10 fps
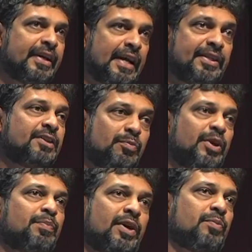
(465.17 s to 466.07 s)
And that's a
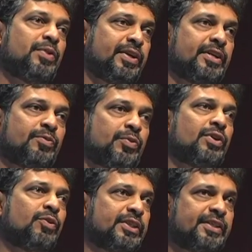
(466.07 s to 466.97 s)
big part of being an
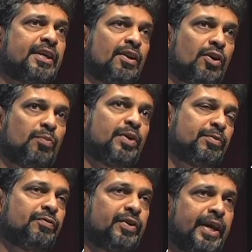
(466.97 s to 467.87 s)
entrepreneur, which I think a lot of
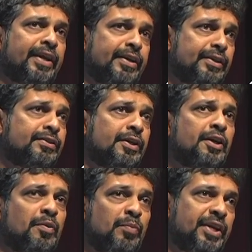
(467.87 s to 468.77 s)
people forget, is
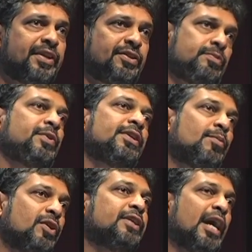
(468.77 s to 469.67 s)
being disciplined
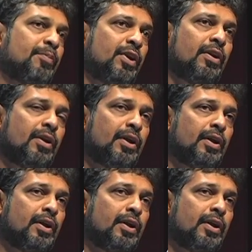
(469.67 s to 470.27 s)
about capital.